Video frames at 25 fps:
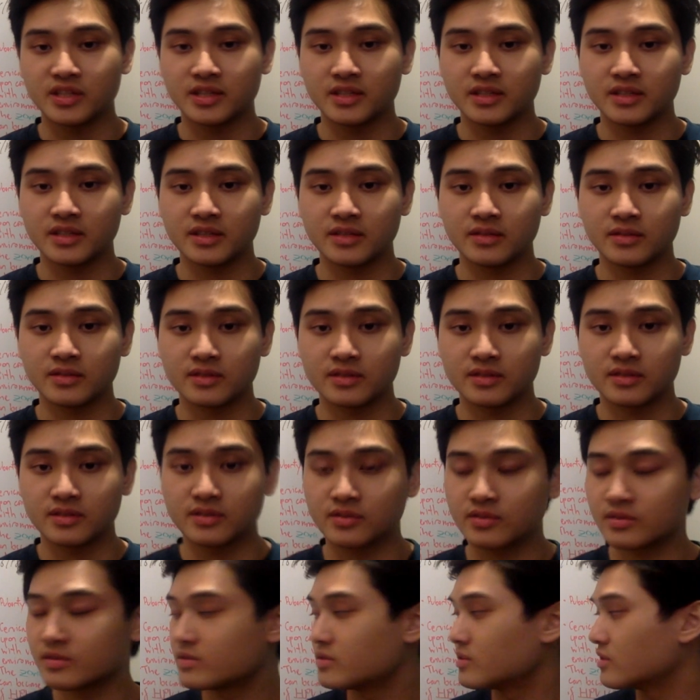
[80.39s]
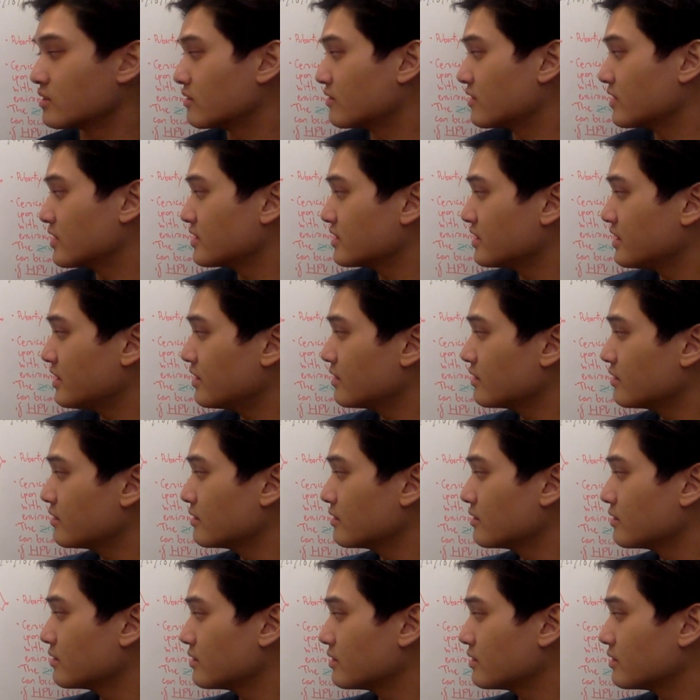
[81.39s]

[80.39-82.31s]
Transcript: induces the cervix here